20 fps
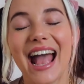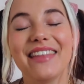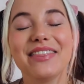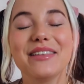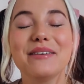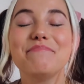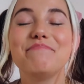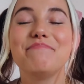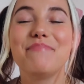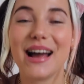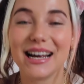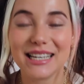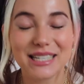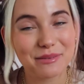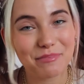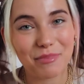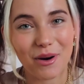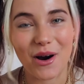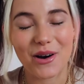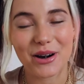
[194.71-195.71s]
And the
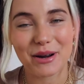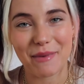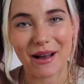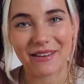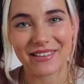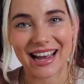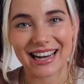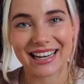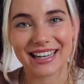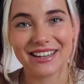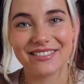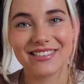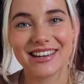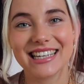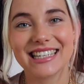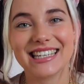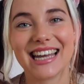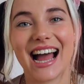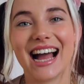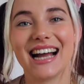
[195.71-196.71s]
best part about Ana
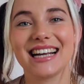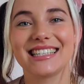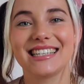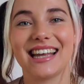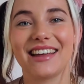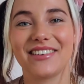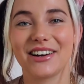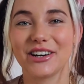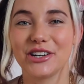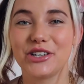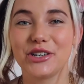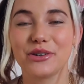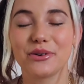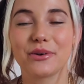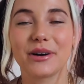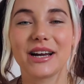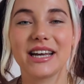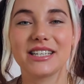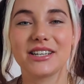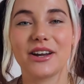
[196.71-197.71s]
Luisa is that their
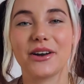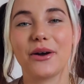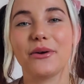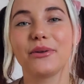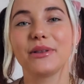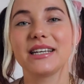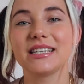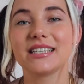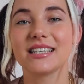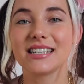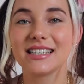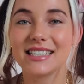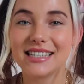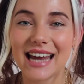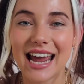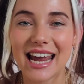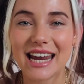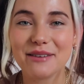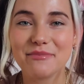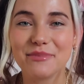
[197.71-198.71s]
jewelry is not only
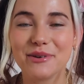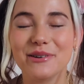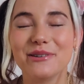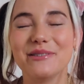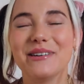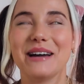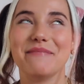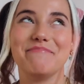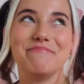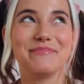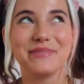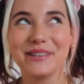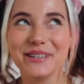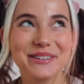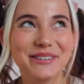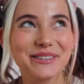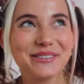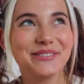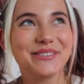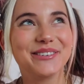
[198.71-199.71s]
sustainable and
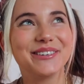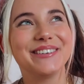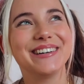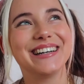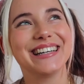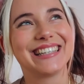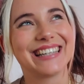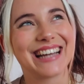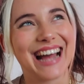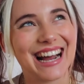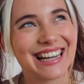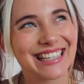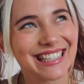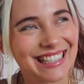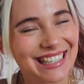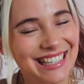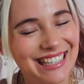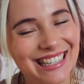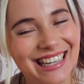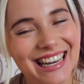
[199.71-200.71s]
beautiful, as you guys
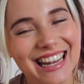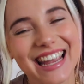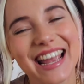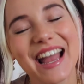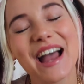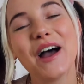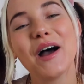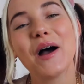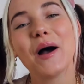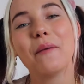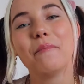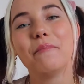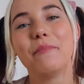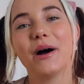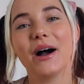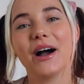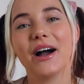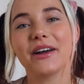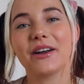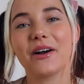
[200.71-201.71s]
can see,
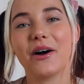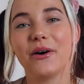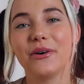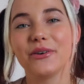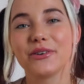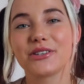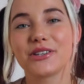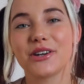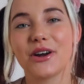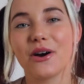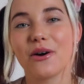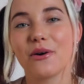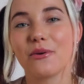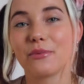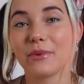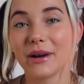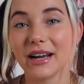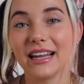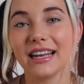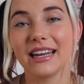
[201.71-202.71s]
but also
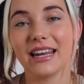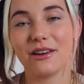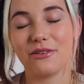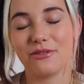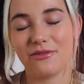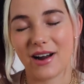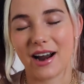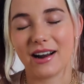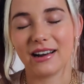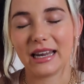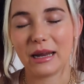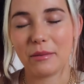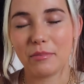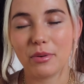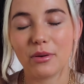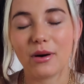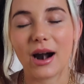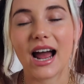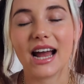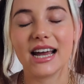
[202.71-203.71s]
really fairly
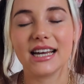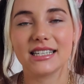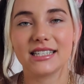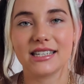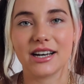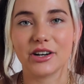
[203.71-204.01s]
priced.